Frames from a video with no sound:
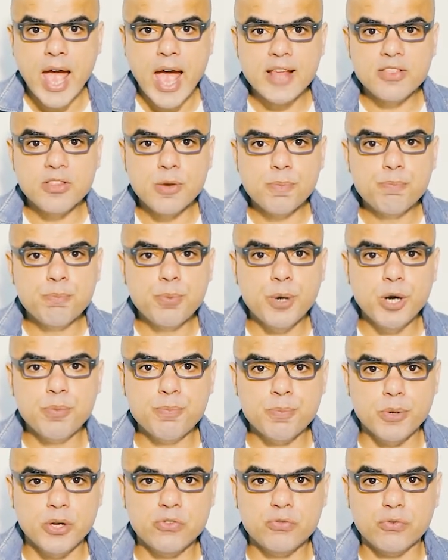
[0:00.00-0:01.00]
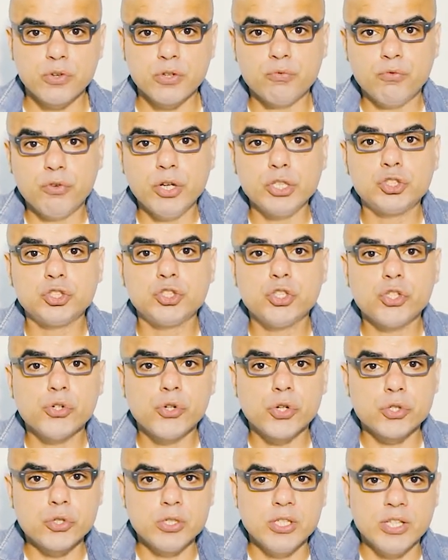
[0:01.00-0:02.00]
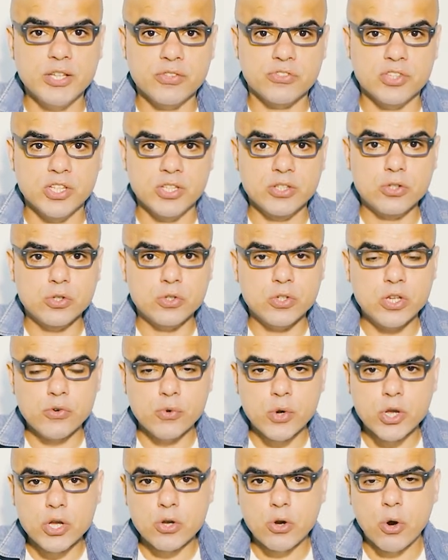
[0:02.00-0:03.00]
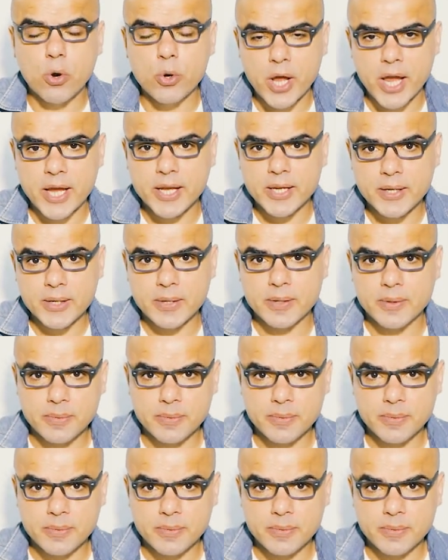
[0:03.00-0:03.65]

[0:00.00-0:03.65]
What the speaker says: and the purpose with which you are to listen to the recording.